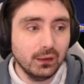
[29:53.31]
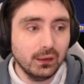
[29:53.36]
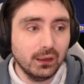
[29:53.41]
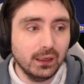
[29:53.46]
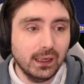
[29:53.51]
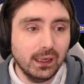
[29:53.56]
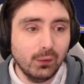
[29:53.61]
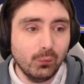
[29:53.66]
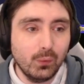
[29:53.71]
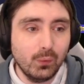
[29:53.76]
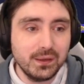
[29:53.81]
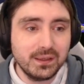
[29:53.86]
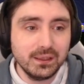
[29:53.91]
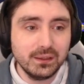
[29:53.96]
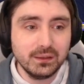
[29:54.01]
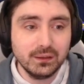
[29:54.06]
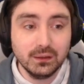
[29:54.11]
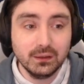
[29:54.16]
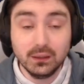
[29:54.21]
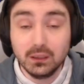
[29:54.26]
A
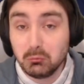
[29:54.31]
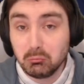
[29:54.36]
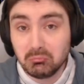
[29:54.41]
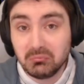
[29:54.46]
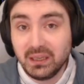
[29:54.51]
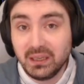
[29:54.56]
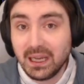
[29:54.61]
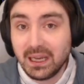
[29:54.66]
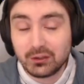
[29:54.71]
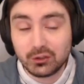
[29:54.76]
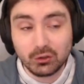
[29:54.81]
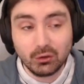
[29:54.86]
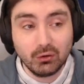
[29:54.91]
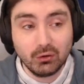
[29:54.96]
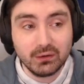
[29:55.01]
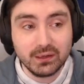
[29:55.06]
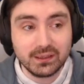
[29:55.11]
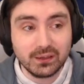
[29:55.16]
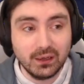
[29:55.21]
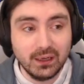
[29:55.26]
wizard. Yeah,
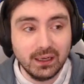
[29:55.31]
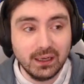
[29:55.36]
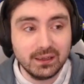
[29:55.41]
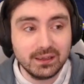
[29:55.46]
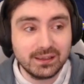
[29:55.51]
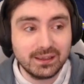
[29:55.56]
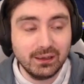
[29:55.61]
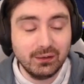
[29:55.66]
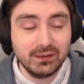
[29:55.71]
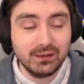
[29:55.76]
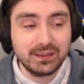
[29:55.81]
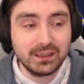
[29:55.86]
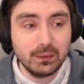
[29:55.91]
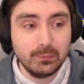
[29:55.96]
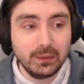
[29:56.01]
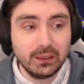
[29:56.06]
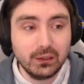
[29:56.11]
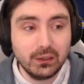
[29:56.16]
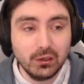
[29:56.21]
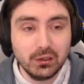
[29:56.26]
sure, it's going to
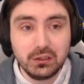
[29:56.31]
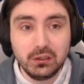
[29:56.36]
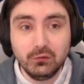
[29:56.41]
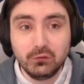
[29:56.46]
be good.